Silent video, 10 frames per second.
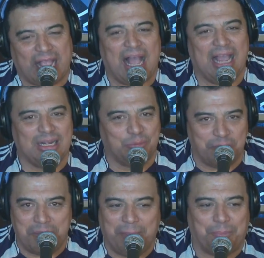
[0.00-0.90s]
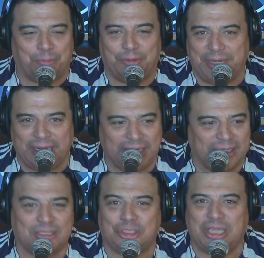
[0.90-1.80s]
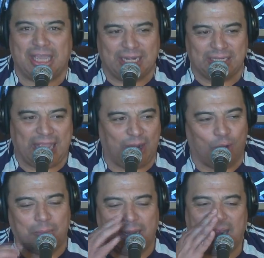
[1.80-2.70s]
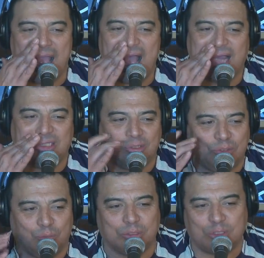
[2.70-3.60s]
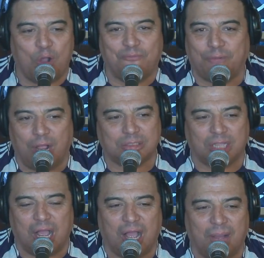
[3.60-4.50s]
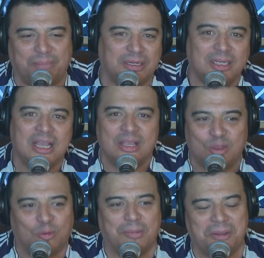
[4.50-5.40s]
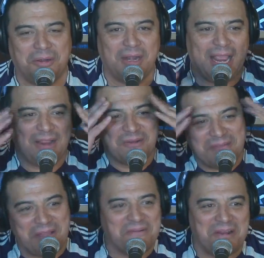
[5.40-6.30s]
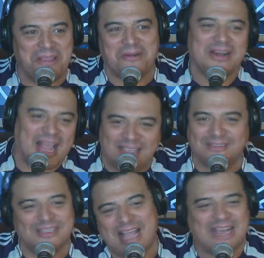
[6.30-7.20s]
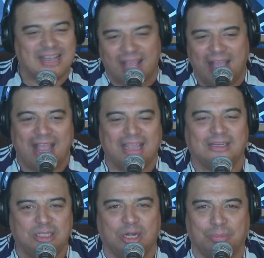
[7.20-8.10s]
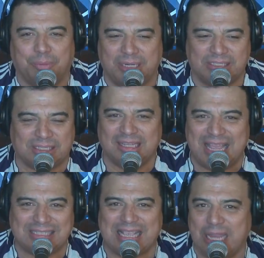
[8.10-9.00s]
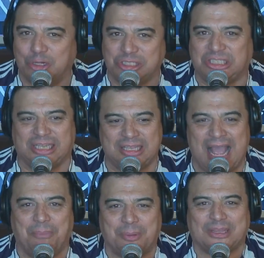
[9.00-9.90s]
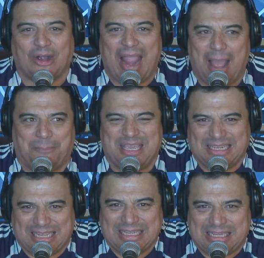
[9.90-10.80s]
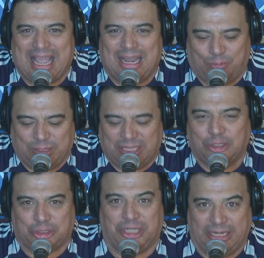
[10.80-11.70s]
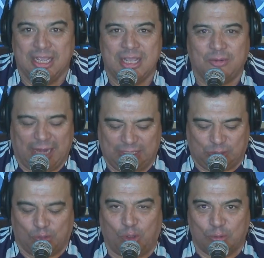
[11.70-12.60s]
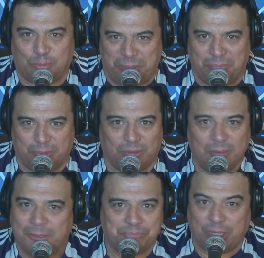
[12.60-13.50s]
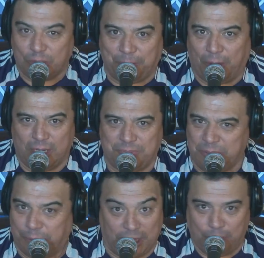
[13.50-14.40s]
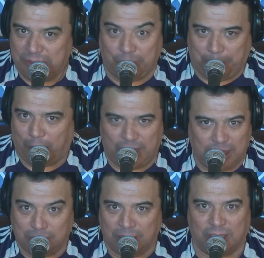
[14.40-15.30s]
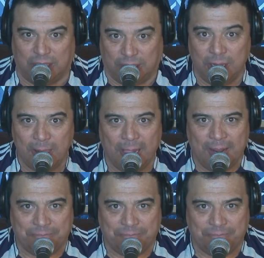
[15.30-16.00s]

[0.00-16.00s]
kind of remembering shit and like, oh my God, dude, you were so fucked up. And the women are like, remember you were dancing with that guy? And, you know, but it's less energy than that. But they're happy and content with their shit, right? So those people, they're the party people. They went to party. They're good.